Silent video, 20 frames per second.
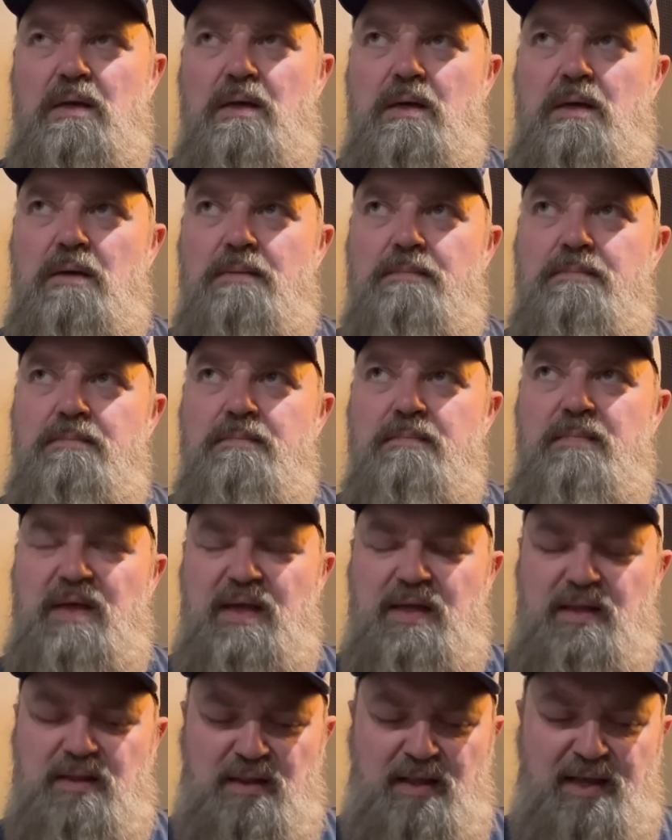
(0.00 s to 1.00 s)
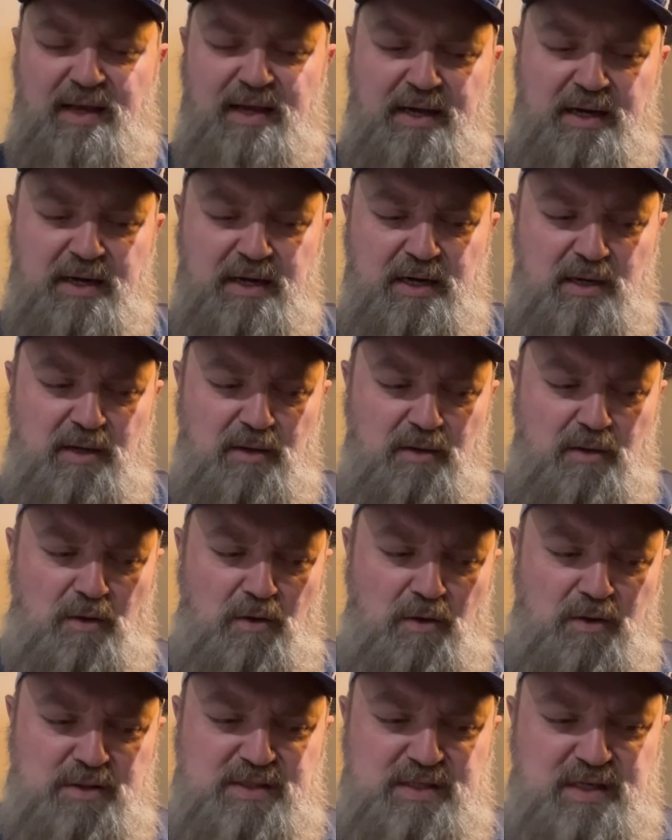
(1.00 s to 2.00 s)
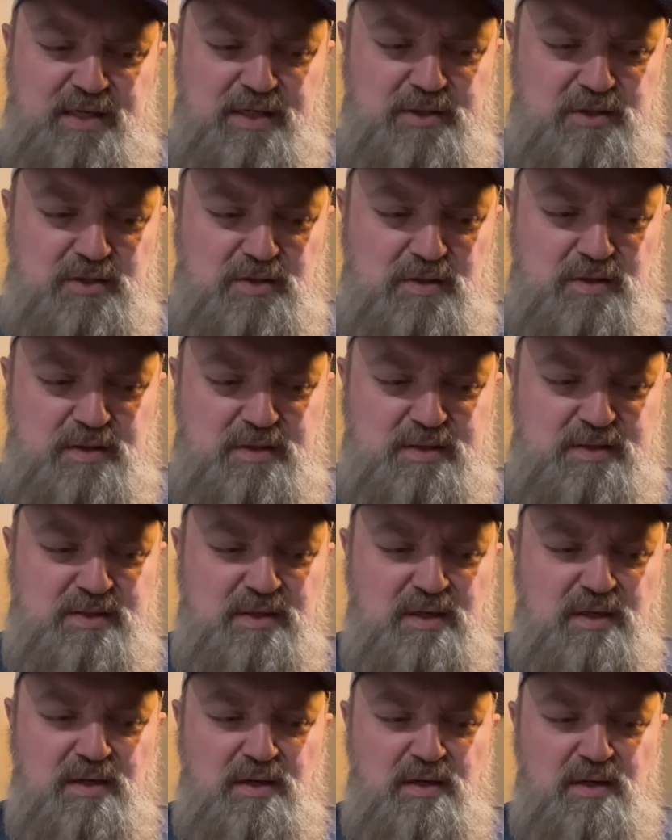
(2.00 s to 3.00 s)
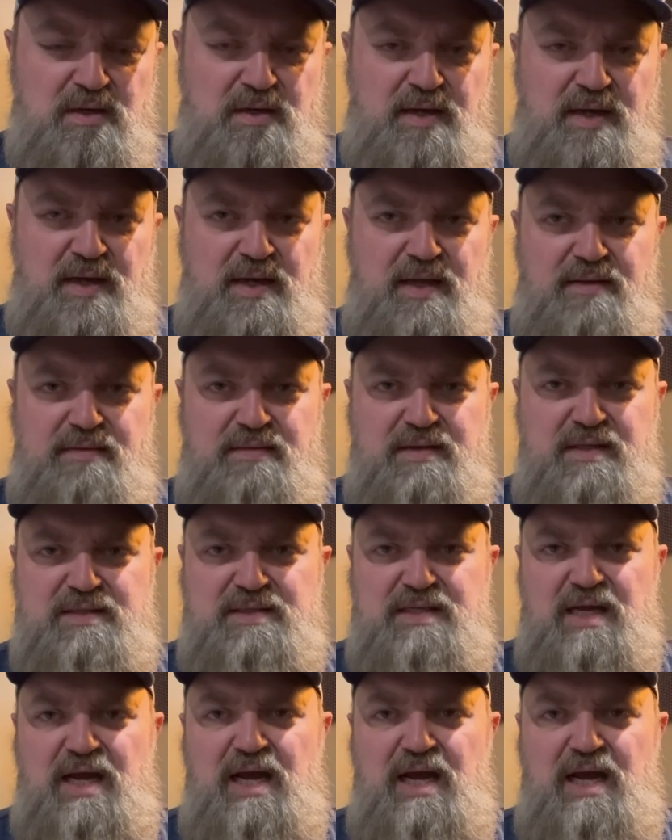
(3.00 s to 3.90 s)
uh, Atlanta to Los Angeles at the